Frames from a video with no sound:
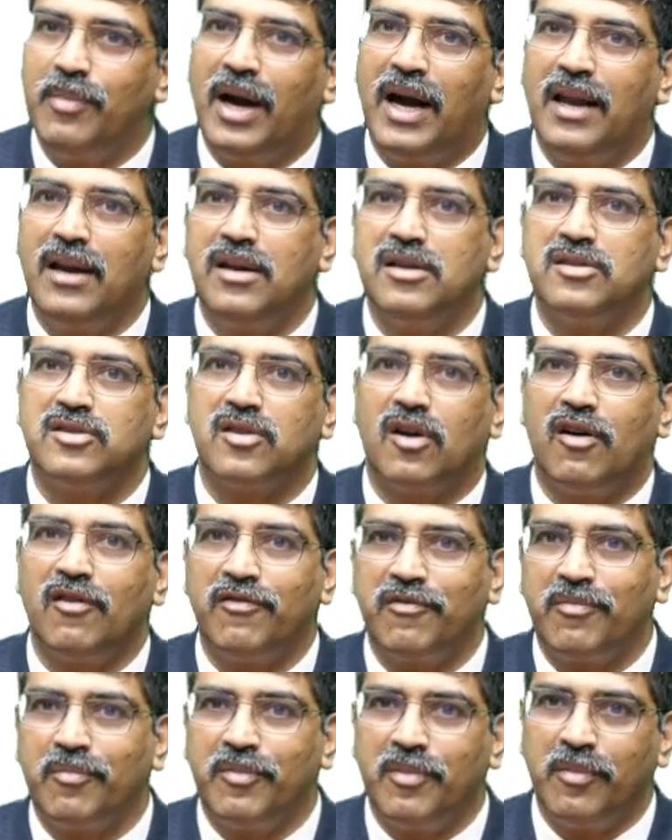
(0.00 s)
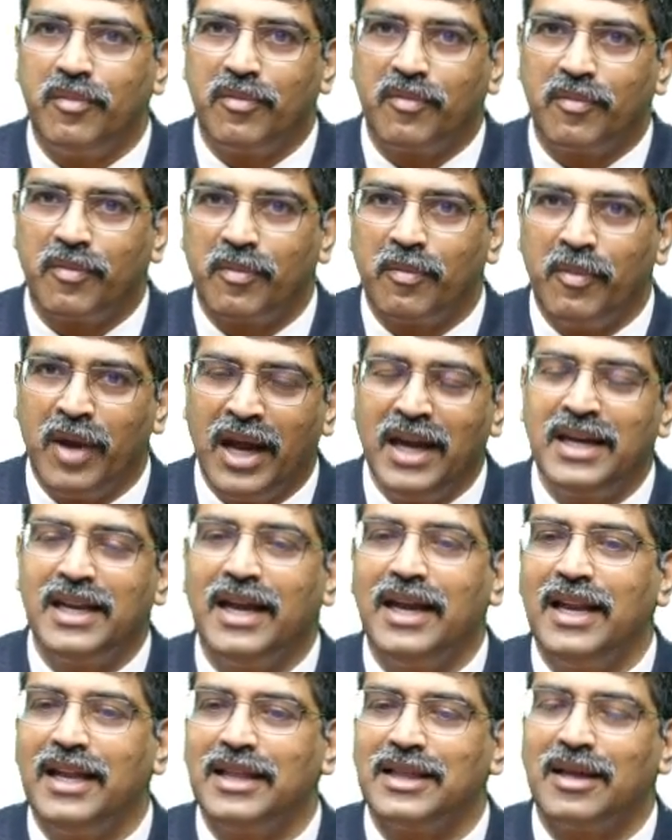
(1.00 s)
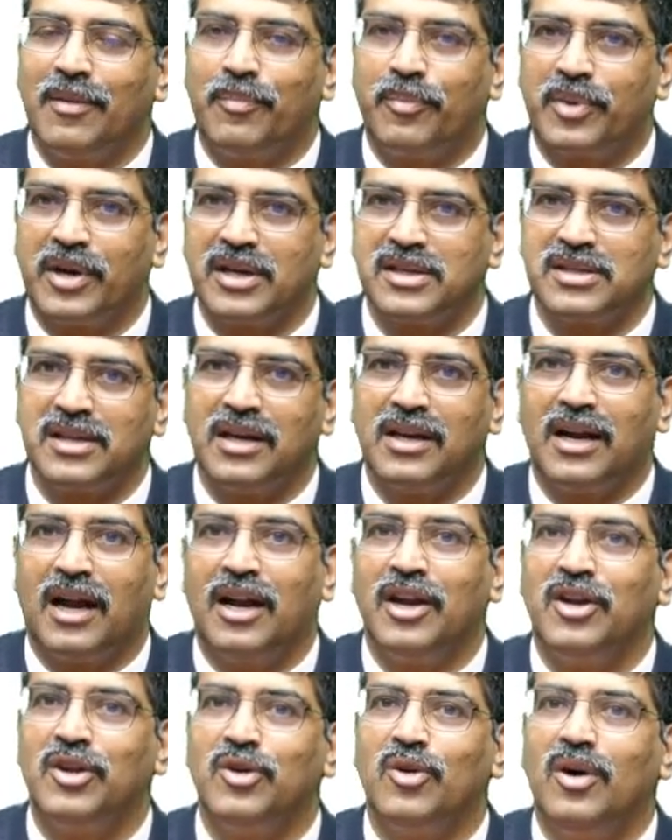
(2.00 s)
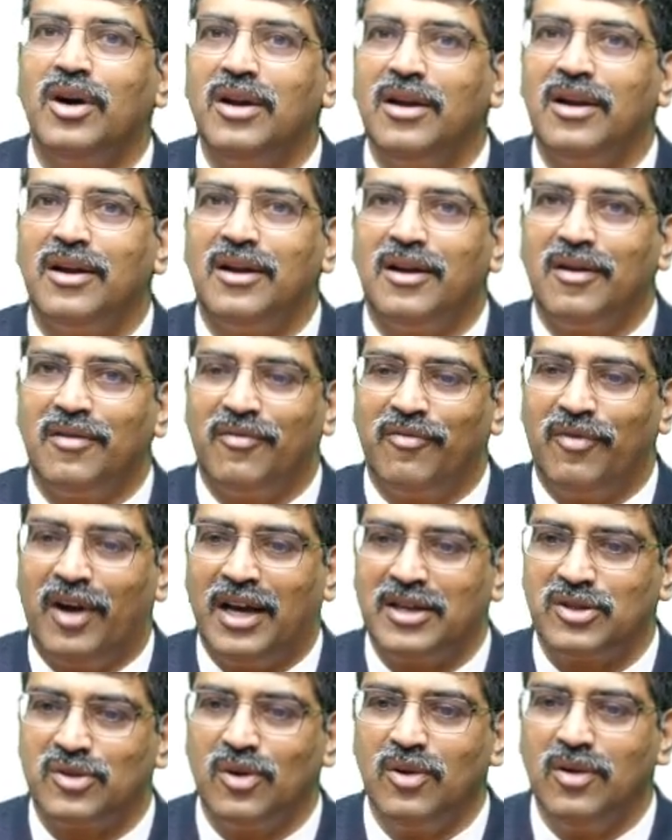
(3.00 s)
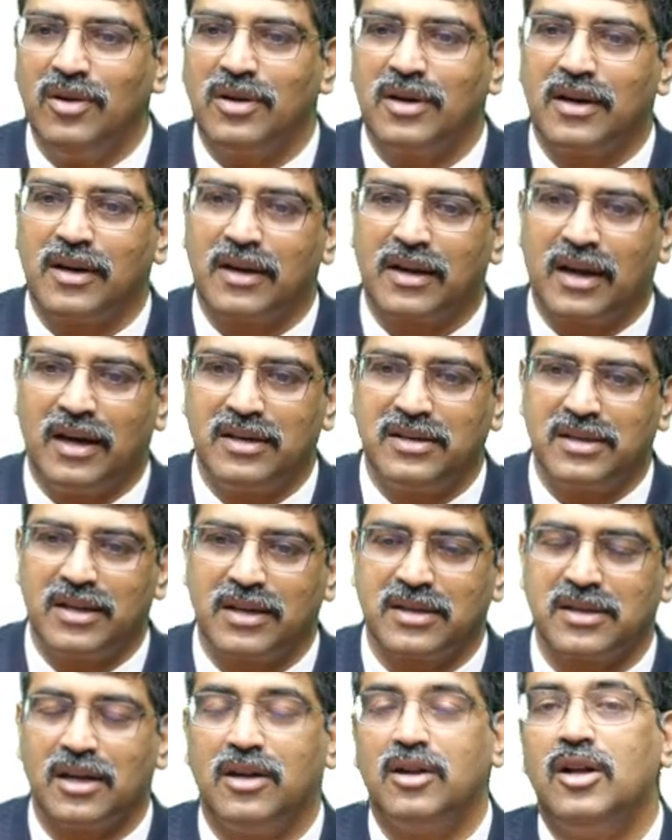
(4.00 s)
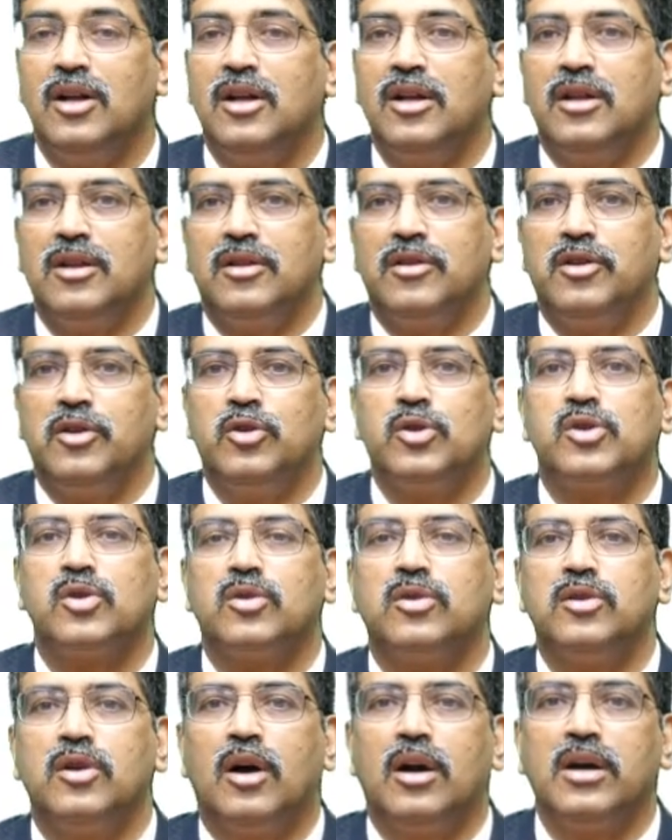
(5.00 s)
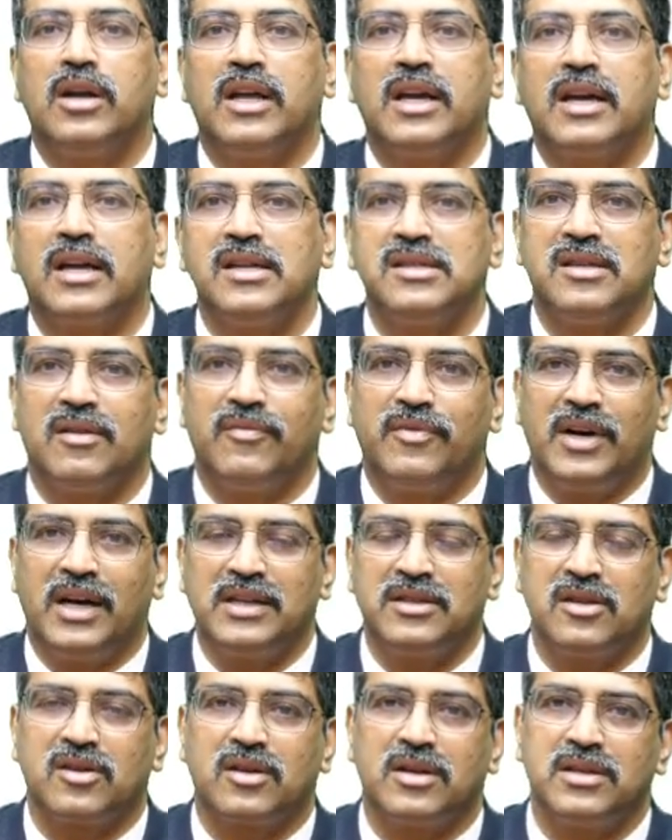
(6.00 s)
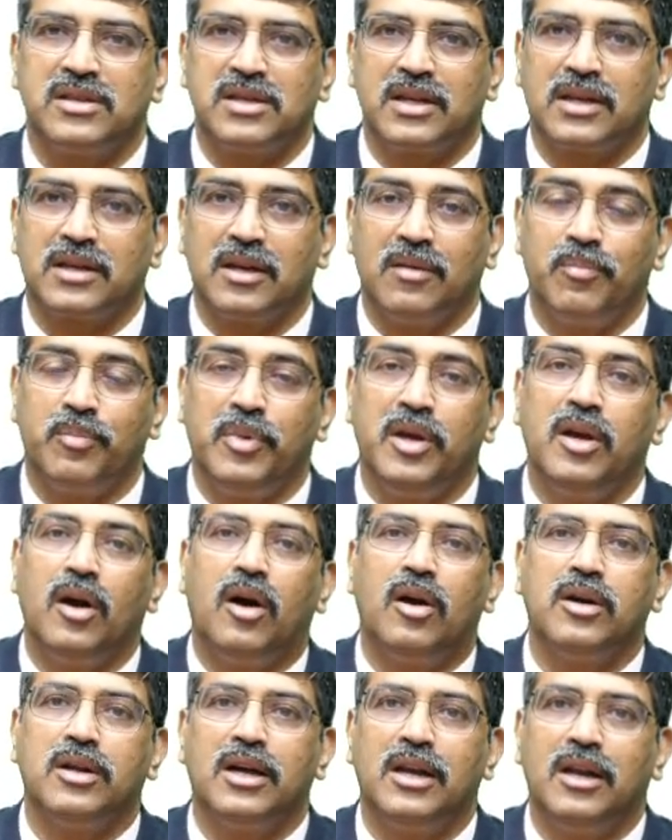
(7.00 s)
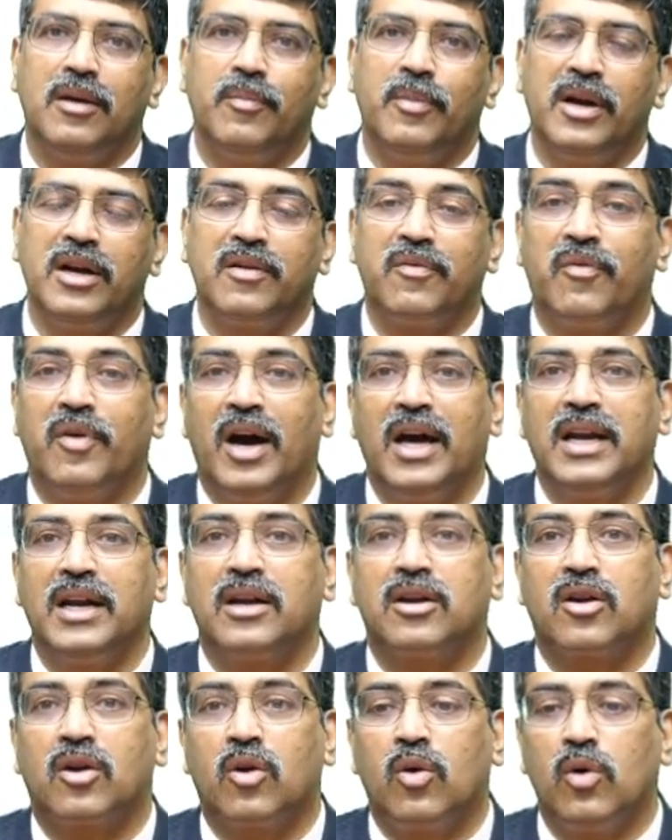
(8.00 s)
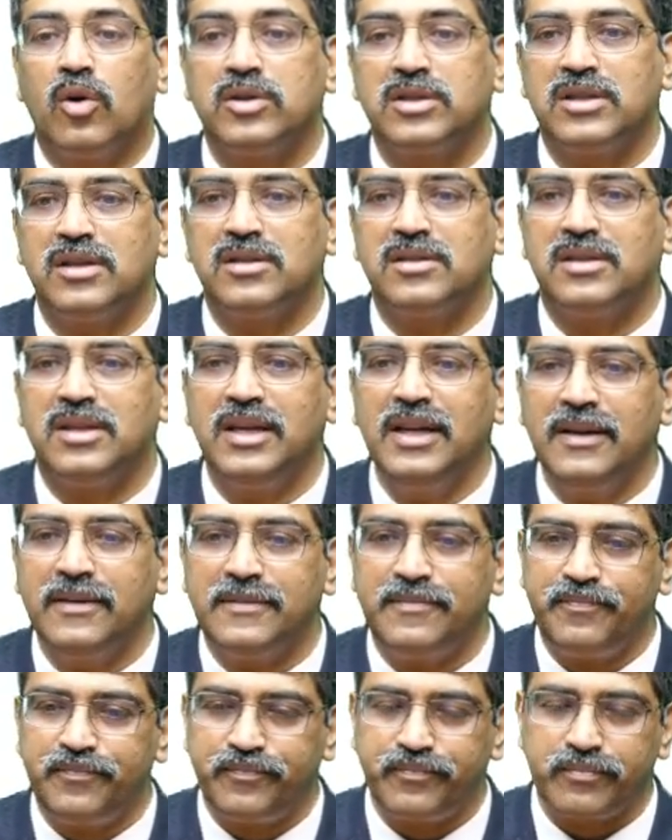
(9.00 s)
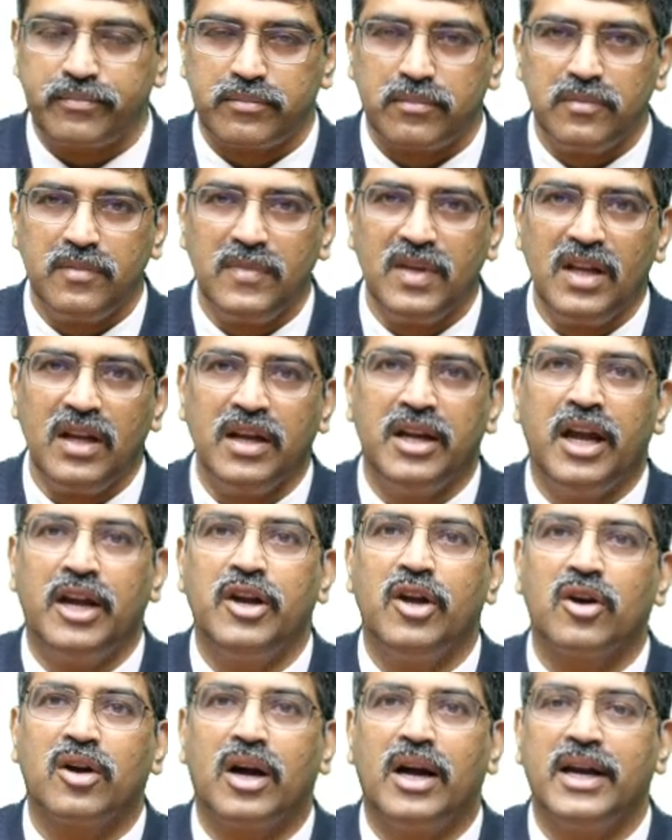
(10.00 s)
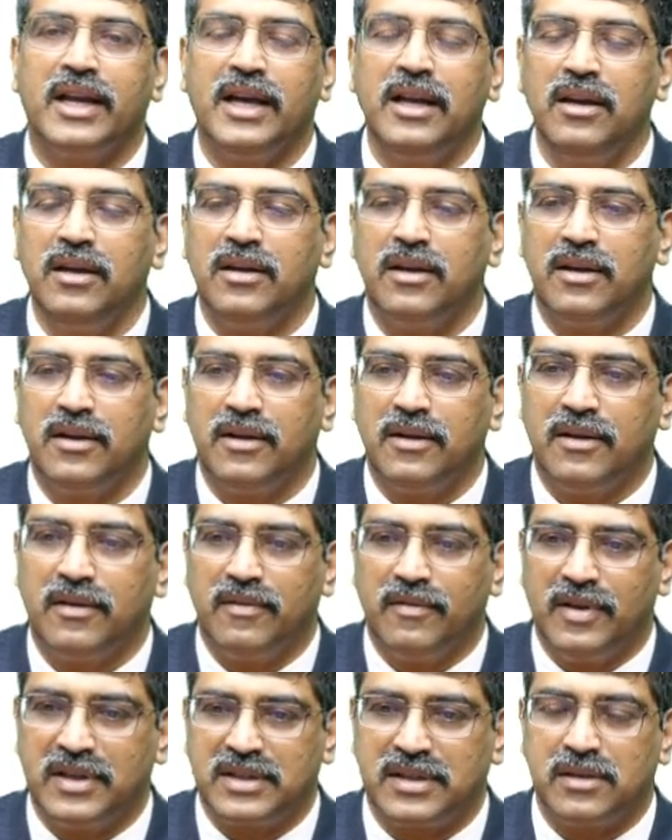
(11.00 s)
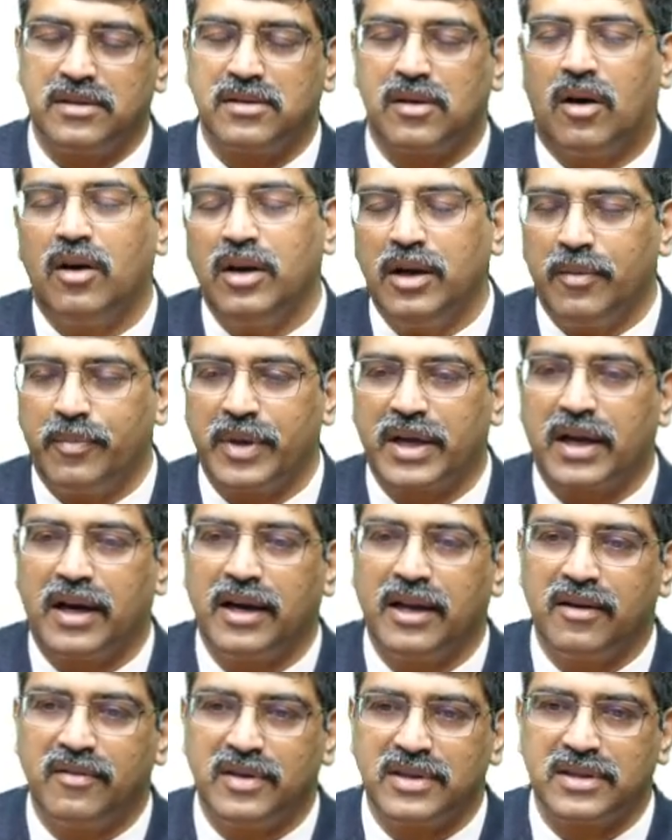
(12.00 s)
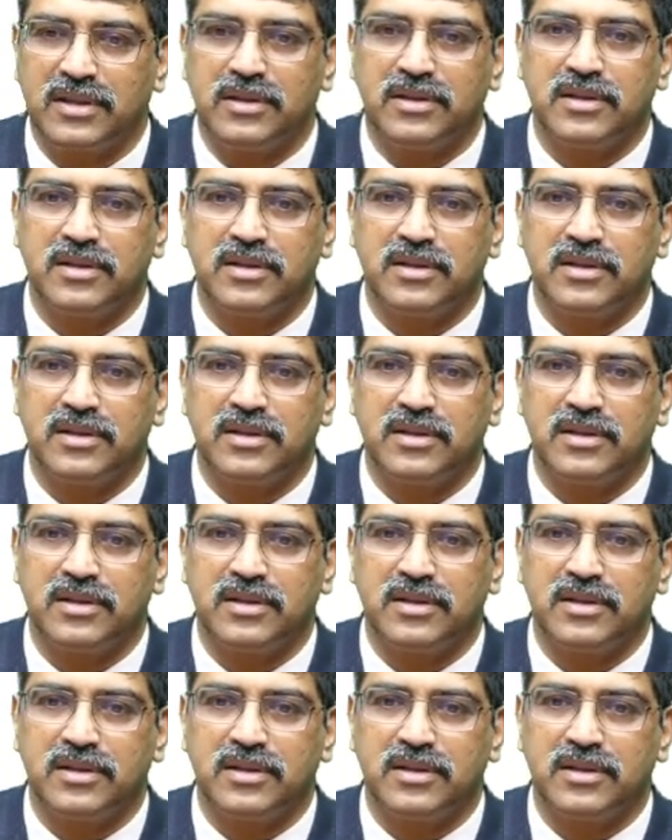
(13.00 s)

balance of maintaining the pressure and your vasoconstriction. You should not increase a vasoconstrictor beyond a limit where it causes the endocardial vessels or epicardial vessels.